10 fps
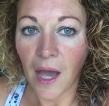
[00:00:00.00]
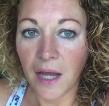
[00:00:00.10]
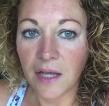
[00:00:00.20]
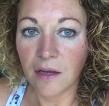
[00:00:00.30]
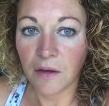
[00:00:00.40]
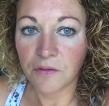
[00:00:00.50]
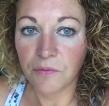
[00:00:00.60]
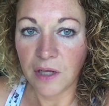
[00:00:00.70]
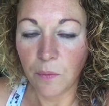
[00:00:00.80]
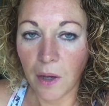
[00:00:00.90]
and it lasts
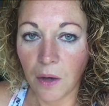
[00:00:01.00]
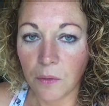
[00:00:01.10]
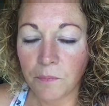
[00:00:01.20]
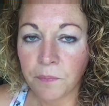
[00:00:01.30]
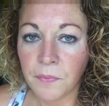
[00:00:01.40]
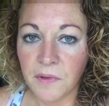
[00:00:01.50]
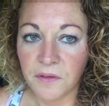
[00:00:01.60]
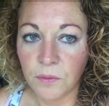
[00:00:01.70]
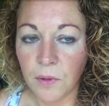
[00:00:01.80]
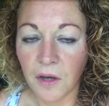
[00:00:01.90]
really well.
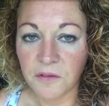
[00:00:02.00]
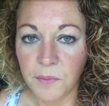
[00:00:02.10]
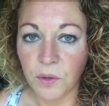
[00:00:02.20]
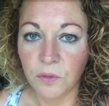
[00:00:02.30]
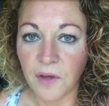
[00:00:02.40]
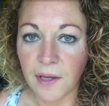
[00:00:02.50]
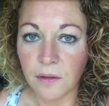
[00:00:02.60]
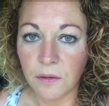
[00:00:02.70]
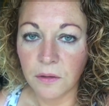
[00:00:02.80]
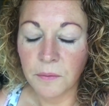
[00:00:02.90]
This will last me all day
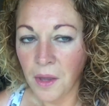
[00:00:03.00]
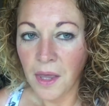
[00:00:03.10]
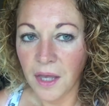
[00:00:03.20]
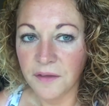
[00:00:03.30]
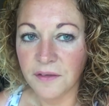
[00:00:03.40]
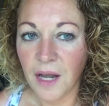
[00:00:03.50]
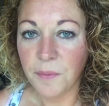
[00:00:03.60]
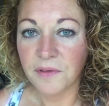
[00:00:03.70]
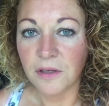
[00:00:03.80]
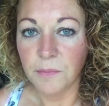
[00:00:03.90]
long. It's an
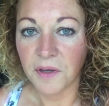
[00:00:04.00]
absolute